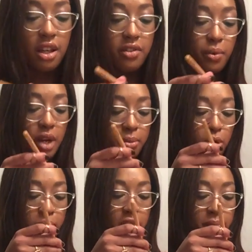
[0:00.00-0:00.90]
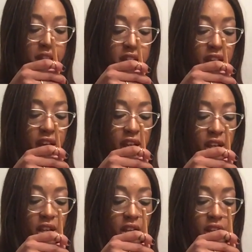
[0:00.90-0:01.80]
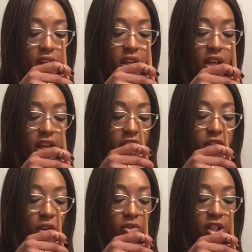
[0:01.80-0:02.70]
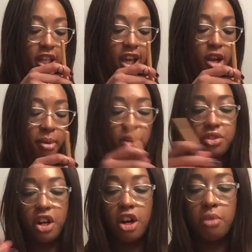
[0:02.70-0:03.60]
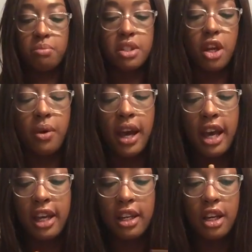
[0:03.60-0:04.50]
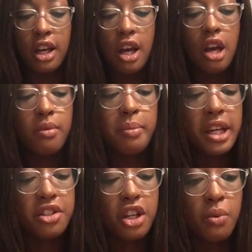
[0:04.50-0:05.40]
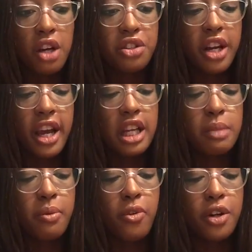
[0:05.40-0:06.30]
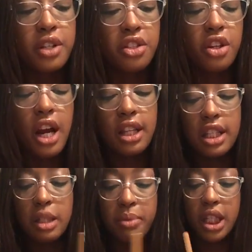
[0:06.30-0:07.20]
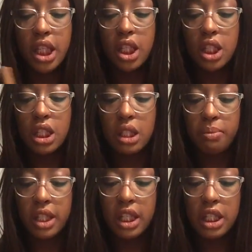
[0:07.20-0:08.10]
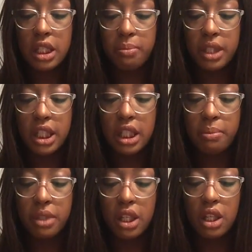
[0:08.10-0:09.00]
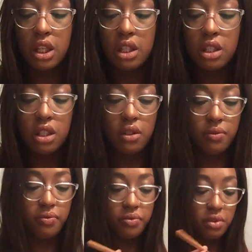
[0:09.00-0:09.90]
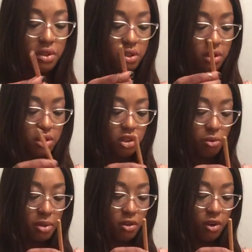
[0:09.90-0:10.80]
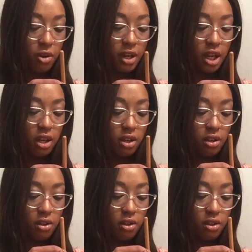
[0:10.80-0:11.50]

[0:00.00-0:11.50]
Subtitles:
If you want it more pigmented and you don't really care about germs, go ahead. Make sure you wash your hands before you touch your eyelids, please. Please, please, please. Don't be grody.